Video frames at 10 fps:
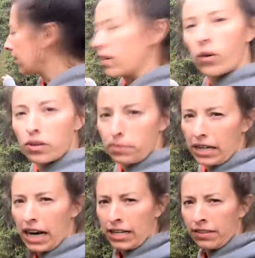It's going to be
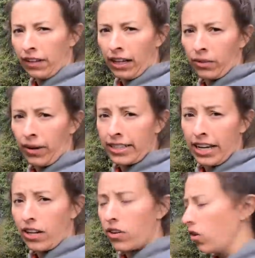kind of like a
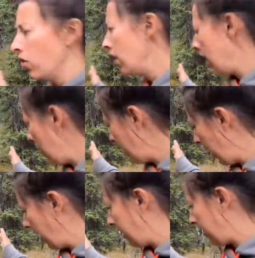rectangle, and
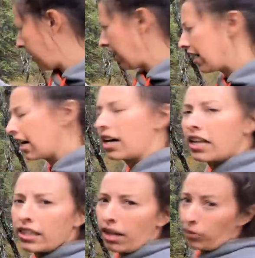I think
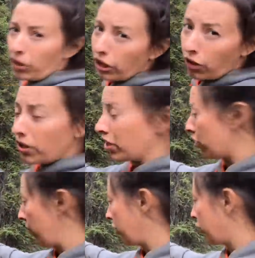that we're gonna go this
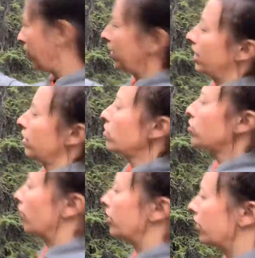direction right here.
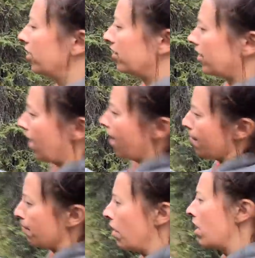So I just
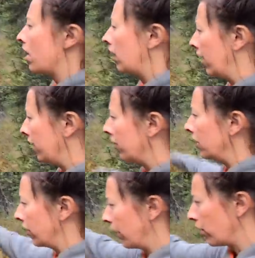am kind of
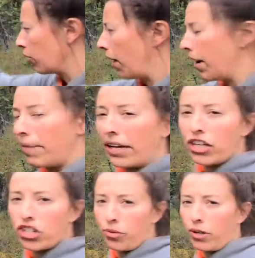clearing the way,
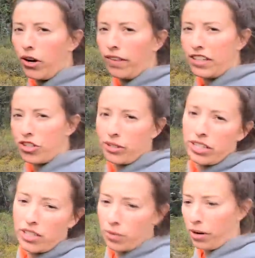making sure we don't have any
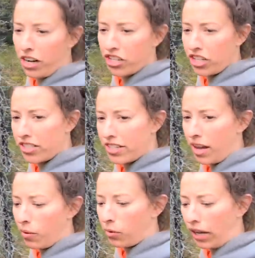trees or branches
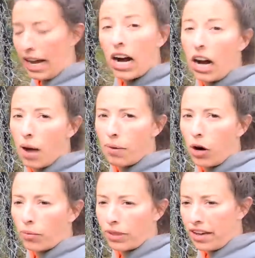that will get hung up
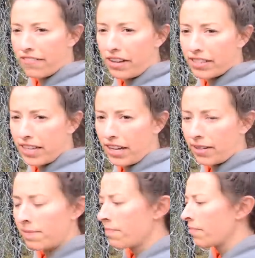on with that fencing.